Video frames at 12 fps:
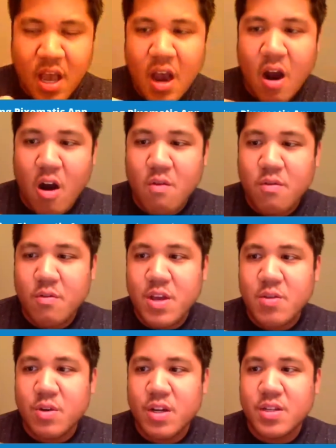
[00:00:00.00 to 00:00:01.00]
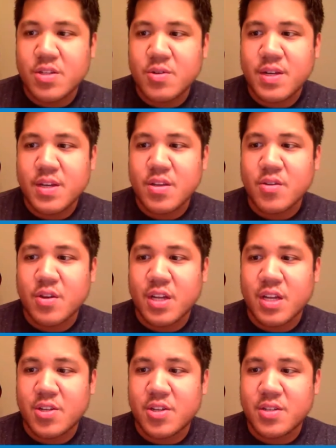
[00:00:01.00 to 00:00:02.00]
However way you want to do it, you can
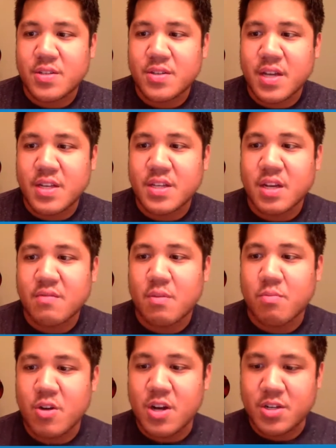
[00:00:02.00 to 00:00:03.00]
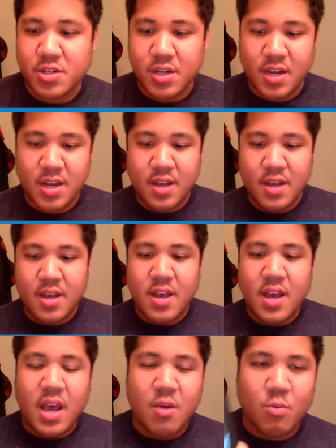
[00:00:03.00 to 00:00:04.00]
adjust the sizing of the brush.
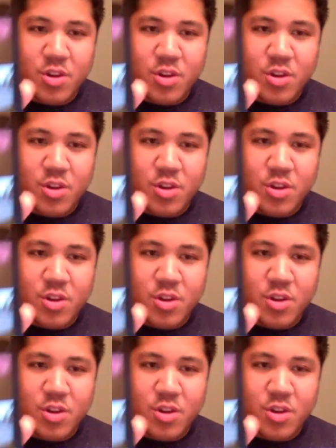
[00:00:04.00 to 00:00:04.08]
And what